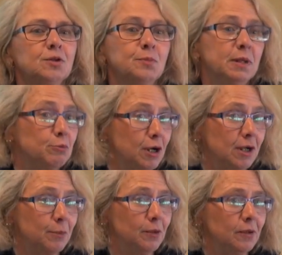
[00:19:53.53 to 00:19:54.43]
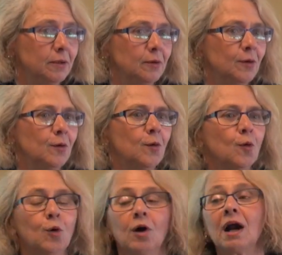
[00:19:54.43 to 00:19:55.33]
to mean breakable,
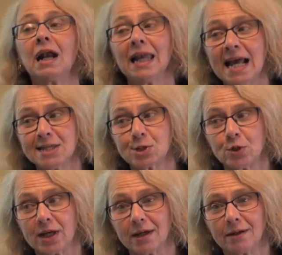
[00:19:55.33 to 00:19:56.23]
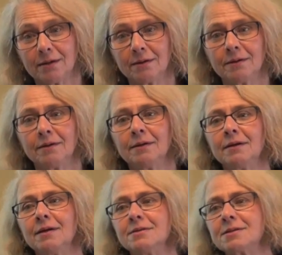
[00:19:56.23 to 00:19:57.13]
or lasterday
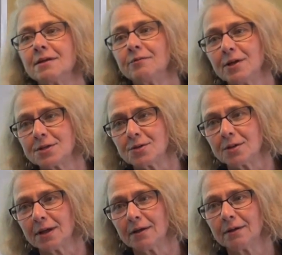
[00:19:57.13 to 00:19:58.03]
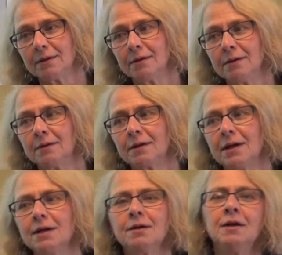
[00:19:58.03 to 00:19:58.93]
instead of yesterday.
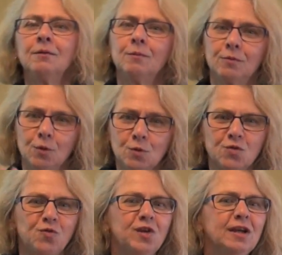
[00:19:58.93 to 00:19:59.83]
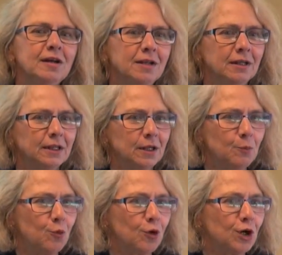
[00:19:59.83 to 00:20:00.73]
Okay, those feel a
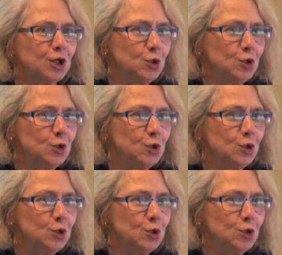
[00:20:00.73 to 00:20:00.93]
little more